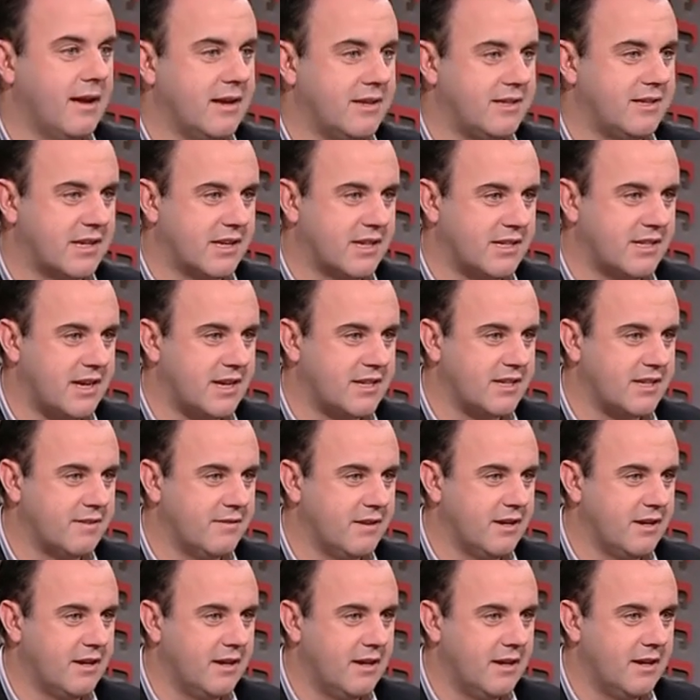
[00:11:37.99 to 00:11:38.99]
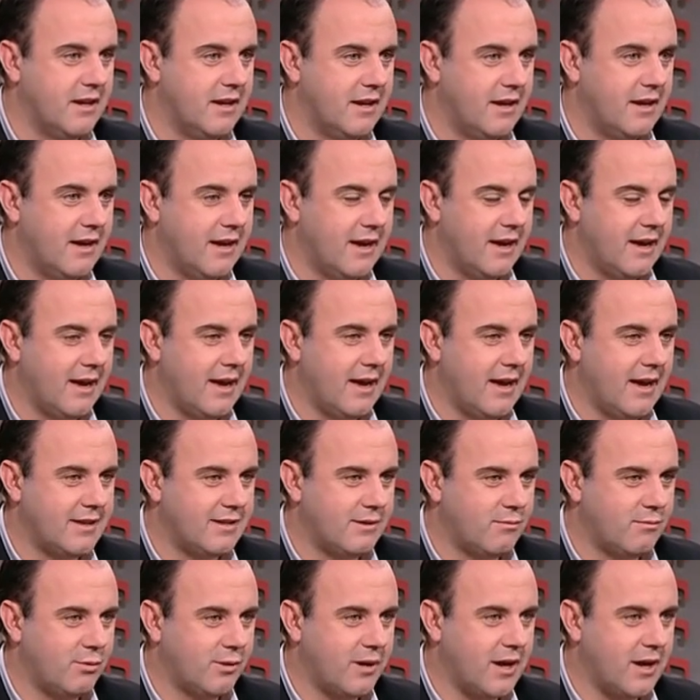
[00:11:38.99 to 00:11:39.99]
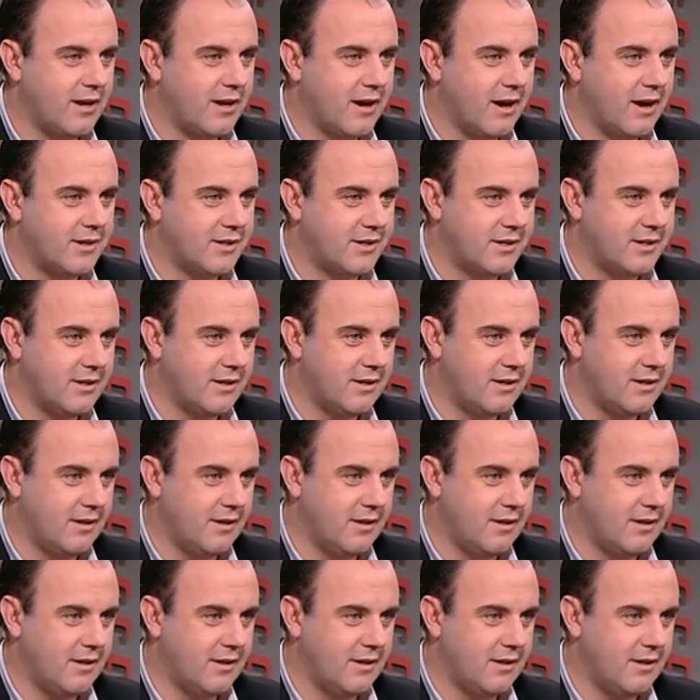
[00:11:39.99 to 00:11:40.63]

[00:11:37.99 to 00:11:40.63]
a success of it uh, as a rookie coach.